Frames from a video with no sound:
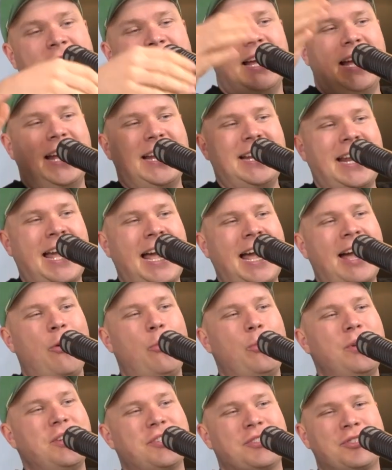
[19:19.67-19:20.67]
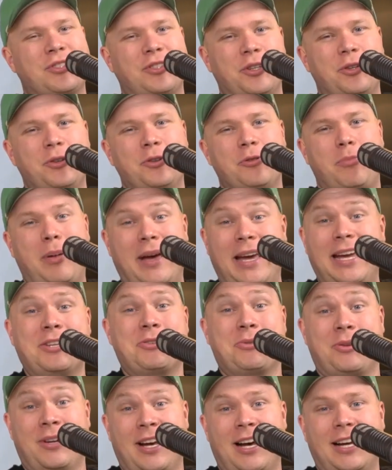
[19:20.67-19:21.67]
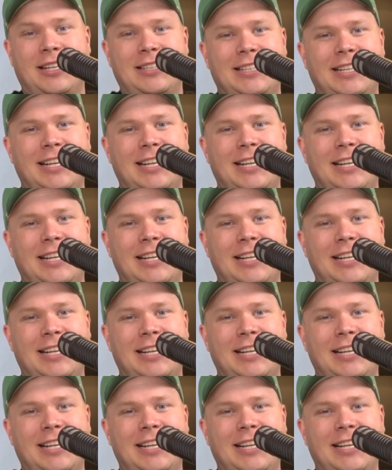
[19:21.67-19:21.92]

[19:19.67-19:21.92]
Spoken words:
And now we just do Patreon.